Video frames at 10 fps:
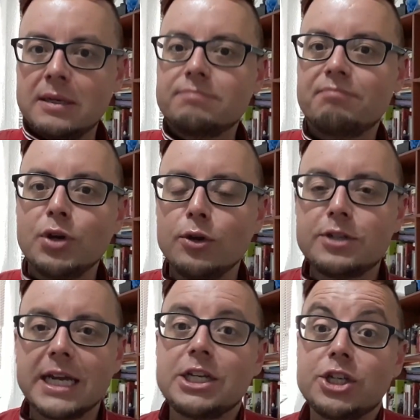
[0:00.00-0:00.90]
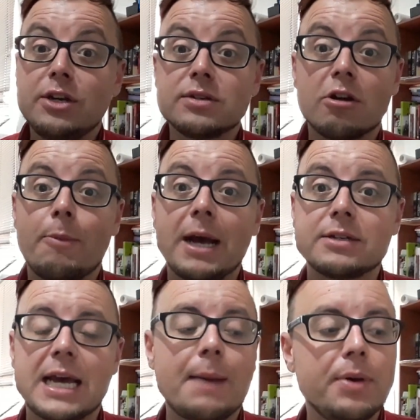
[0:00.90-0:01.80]
mood issues are about
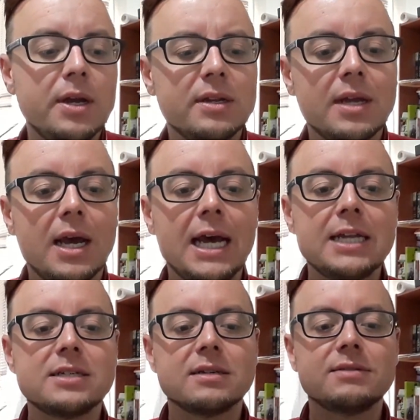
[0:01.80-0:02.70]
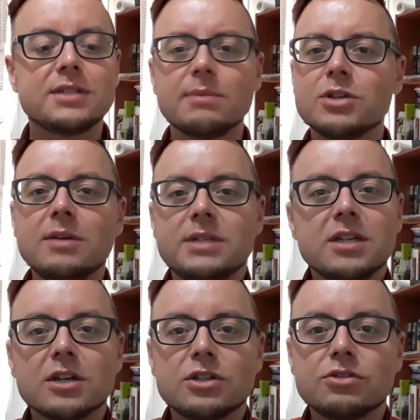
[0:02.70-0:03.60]
to happen. And sometimes it's
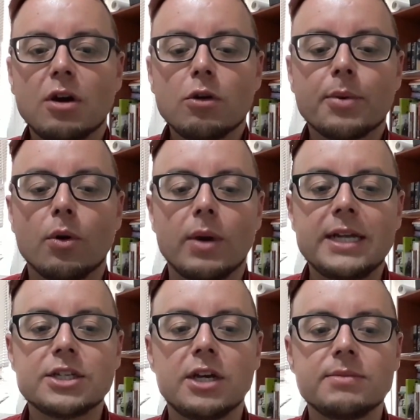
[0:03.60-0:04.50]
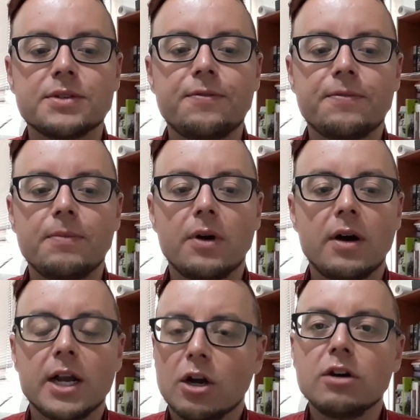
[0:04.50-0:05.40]
uncontrollable in terms of
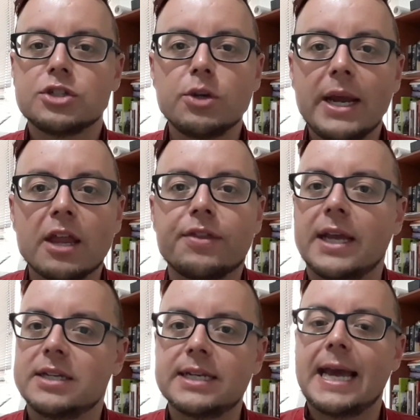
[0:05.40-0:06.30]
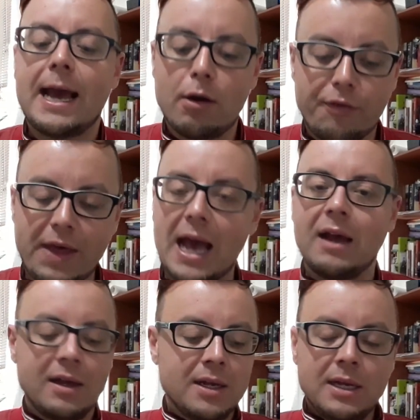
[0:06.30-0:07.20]
I can't do anything to get out of that
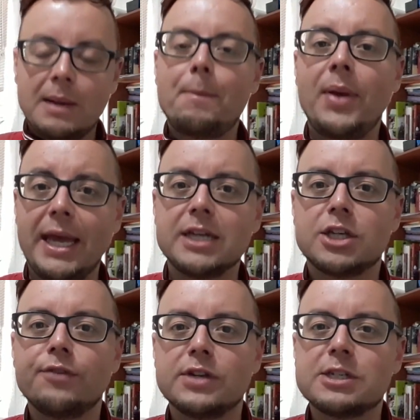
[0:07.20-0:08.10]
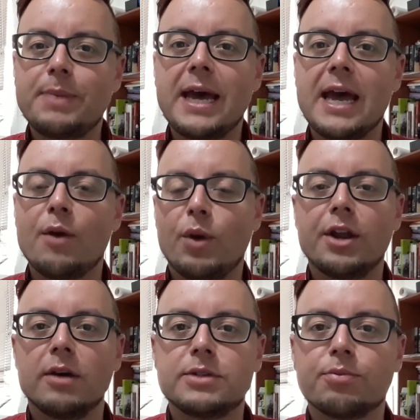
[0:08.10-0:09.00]
pit of despair when
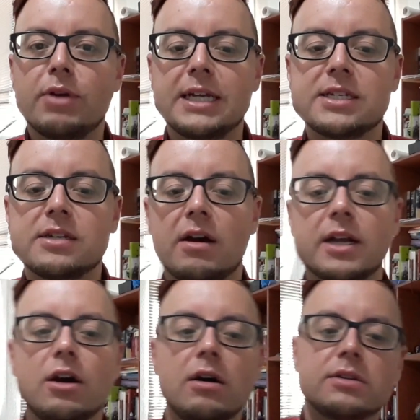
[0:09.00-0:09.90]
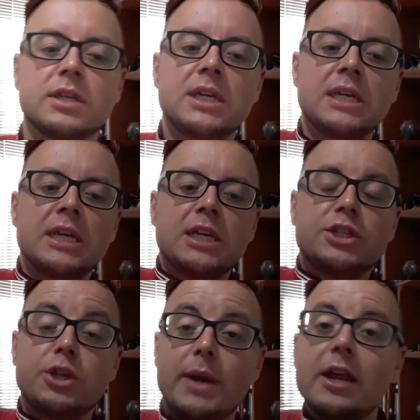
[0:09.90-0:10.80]
I'm depressed. I can't
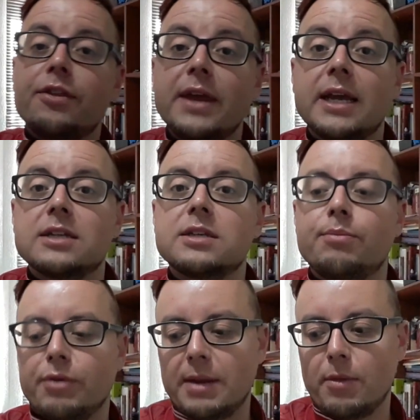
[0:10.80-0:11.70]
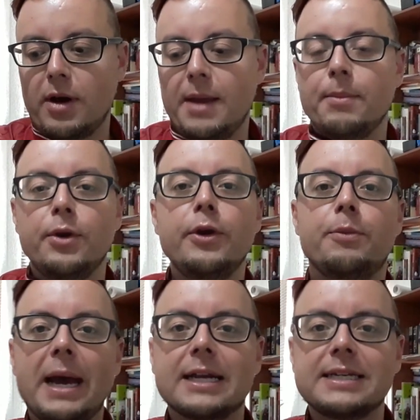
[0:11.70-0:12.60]
do anything to bring my mood
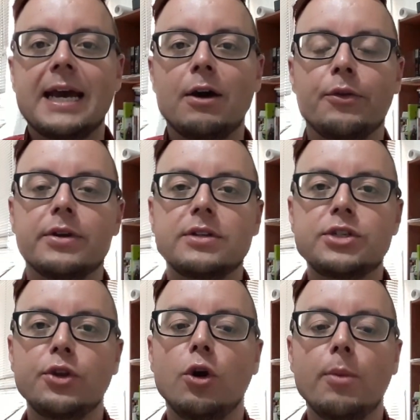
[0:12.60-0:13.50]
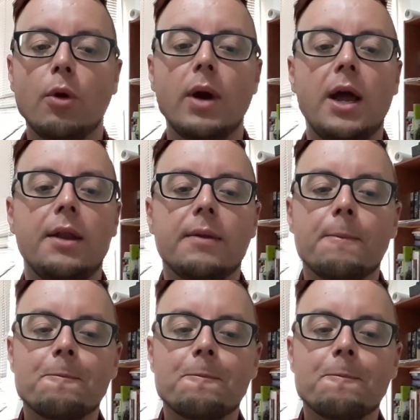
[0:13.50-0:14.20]
back down to normal. And